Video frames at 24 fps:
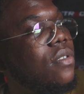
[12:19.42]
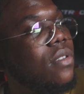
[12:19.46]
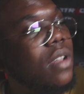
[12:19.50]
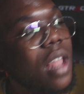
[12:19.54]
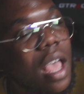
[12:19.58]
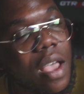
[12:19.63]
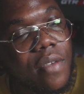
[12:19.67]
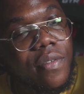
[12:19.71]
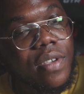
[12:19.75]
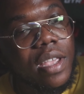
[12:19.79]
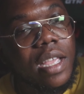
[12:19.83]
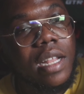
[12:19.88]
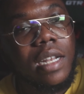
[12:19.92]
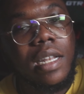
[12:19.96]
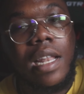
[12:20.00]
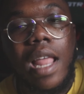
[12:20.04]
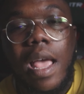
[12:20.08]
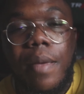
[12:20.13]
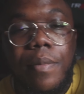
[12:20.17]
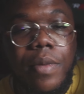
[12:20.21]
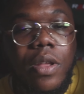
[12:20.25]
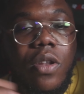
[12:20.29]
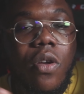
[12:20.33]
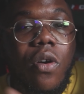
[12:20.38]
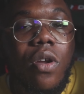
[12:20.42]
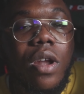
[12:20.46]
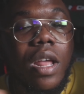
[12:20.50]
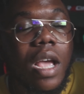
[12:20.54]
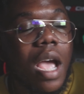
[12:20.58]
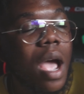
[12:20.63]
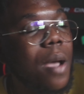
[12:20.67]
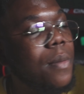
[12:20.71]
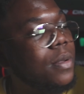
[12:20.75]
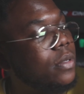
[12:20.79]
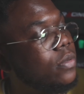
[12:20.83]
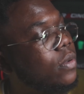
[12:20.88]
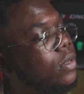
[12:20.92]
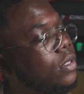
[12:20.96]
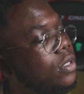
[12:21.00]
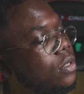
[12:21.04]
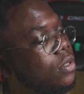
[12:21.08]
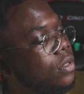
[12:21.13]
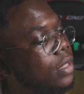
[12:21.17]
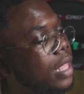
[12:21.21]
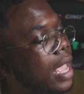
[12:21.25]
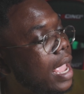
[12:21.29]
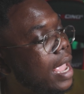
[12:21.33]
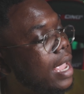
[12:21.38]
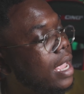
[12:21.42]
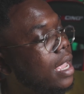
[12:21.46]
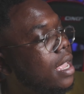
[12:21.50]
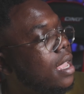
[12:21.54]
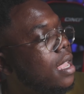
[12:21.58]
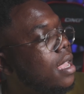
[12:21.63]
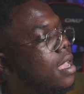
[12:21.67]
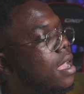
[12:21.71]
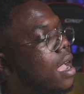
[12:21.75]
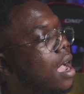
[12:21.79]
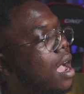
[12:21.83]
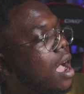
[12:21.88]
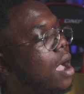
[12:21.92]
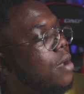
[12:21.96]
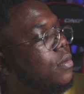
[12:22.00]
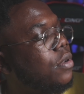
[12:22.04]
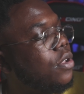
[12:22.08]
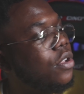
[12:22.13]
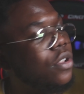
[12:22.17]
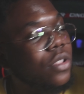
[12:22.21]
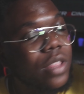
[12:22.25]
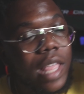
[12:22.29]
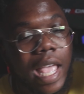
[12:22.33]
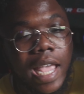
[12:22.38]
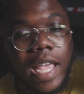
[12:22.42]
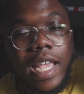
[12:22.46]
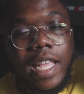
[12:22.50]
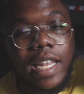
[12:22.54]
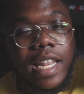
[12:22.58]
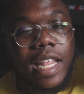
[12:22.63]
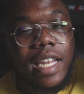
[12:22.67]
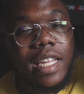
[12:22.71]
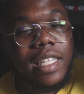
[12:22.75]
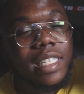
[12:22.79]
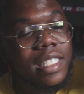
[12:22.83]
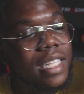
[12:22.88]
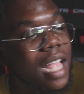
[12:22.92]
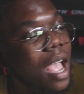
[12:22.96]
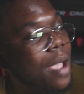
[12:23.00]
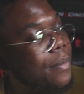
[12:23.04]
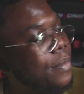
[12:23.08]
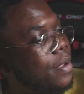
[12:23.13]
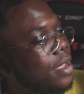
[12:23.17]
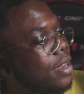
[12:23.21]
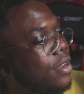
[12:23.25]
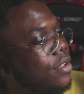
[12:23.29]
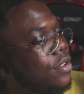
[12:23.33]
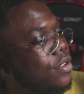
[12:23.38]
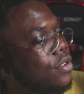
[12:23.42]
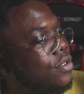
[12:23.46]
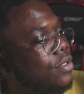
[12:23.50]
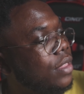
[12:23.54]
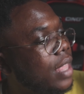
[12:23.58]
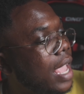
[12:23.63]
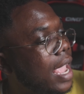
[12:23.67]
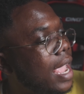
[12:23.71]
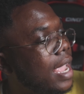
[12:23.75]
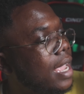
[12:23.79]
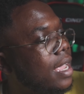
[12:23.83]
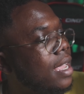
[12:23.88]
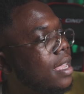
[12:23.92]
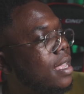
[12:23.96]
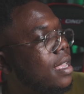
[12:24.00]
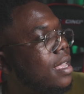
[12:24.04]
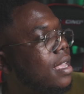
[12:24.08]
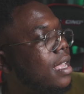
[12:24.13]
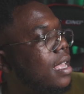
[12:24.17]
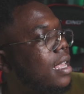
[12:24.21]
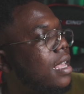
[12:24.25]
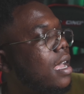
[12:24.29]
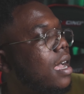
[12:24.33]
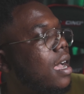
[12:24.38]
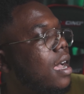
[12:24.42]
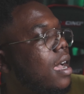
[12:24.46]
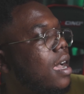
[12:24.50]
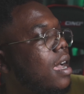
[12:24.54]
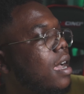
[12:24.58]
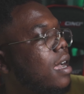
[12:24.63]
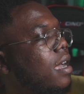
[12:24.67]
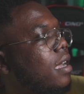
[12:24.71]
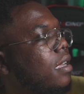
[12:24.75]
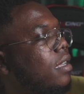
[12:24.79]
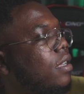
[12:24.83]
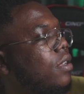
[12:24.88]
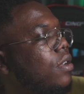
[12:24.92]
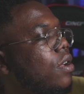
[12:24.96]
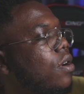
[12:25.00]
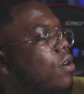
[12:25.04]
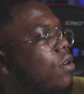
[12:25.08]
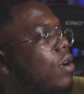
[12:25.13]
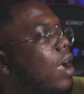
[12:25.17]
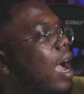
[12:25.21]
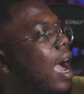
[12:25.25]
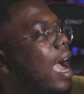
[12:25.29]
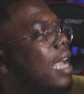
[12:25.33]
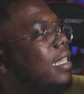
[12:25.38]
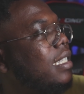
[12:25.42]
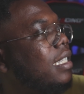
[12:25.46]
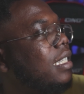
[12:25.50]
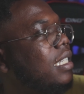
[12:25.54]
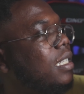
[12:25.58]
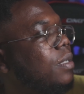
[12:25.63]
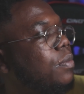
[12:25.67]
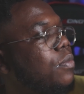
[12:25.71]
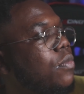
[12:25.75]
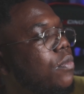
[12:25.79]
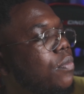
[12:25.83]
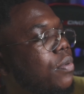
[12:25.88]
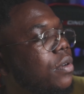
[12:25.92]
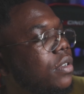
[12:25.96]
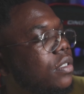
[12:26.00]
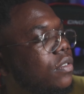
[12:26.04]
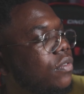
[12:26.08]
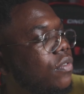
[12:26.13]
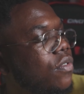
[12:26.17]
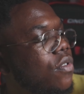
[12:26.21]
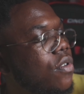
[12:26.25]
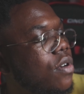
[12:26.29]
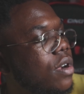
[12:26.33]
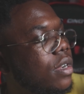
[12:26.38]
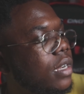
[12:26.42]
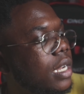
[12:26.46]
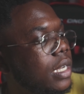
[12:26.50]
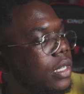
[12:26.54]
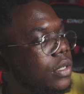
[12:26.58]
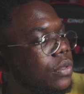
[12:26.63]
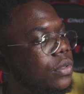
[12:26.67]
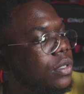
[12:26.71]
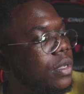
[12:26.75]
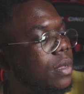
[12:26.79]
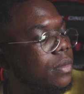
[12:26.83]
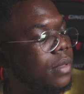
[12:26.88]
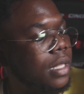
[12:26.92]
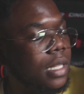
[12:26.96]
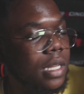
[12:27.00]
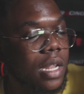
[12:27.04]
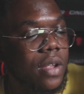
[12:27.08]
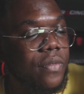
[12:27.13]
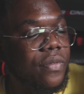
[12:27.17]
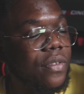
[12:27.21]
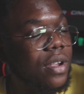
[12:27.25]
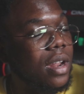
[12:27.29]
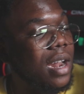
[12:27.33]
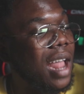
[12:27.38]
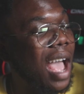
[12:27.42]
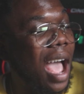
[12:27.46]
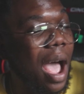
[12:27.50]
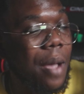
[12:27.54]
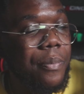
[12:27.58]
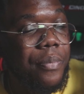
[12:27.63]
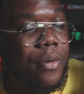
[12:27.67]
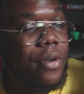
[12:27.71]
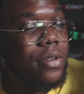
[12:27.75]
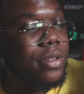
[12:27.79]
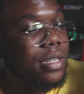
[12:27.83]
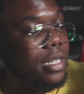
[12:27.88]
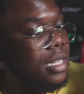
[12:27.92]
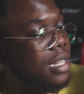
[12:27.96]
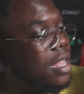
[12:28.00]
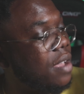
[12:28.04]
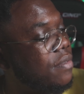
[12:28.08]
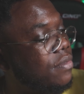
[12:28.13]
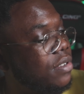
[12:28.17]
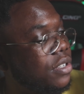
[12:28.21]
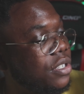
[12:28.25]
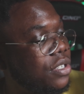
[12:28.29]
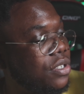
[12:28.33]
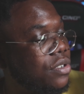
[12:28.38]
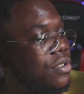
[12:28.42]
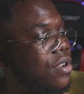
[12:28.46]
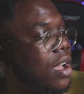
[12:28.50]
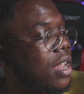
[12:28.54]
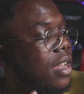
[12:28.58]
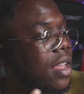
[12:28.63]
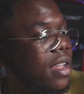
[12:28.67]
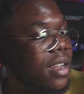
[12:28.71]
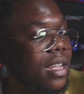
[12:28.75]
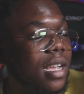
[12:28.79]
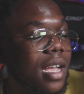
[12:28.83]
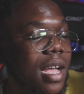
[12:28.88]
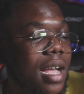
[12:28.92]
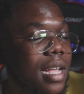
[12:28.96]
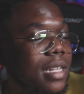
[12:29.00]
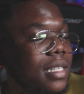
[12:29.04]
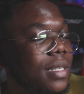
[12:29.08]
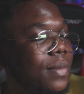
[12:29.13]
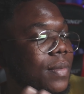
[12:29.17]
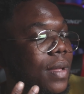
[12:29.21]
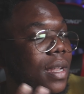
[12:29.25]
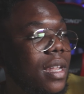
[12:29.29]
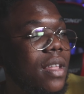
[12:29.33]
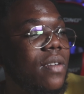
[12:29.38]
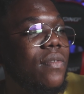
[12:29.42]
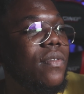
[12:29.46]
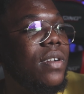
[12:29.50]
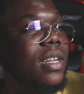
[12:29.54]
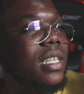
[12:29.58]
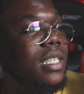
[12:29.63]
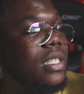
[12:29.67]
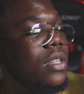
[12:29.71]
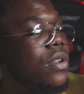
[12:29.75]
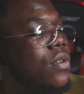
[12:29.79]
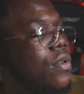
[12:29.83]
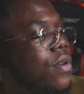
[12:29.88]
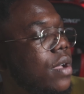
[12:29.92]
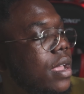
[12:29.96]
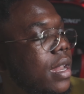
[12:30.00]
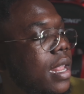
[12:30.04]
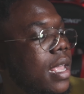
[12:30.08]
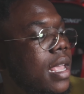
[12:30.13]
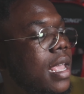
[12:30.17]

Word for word: love it. Let me know in the comments what you think. Um, do you think he need to stop it? Do you think uh, you know, Kiy should just push forward and do something different. I personally love the shoe. I love the concept. I love what he's doing,